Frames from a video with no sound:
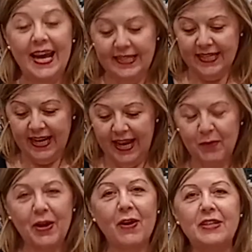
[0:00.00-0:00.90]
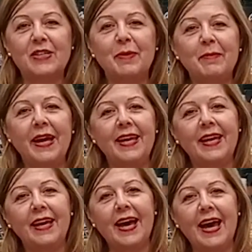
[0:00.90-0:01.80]
and today we're going to be
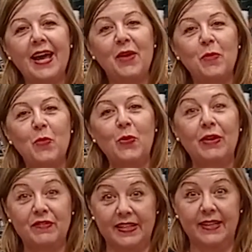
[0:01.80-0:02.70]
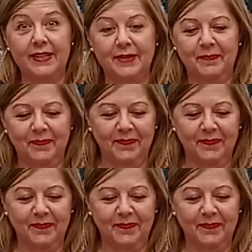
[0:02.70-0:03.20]
making a Waldorf salad.